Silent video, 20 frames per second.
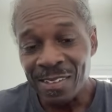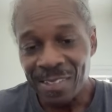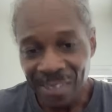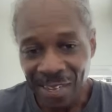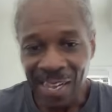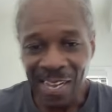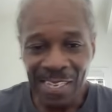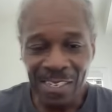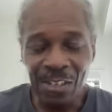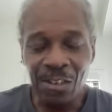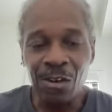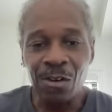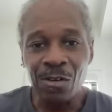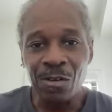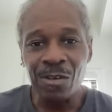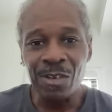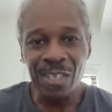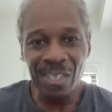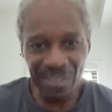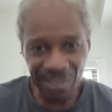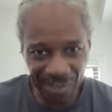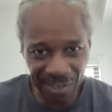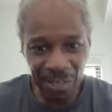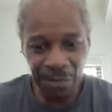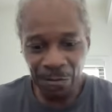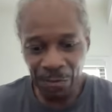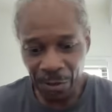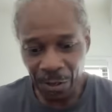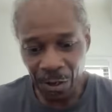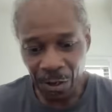I know, it's
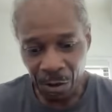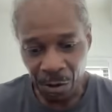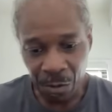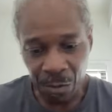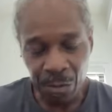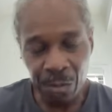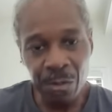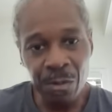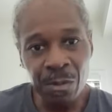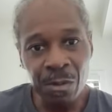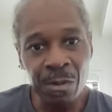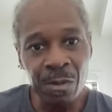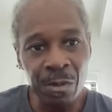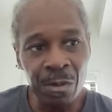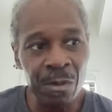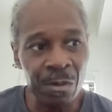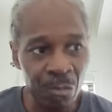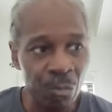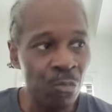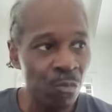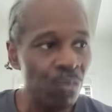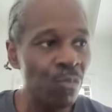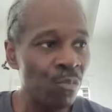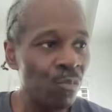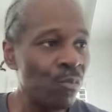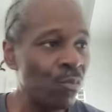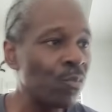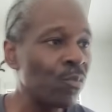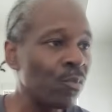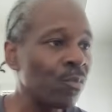difficult.
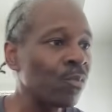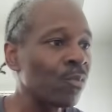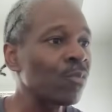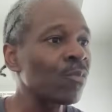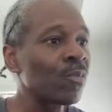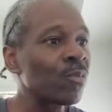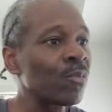Yeah.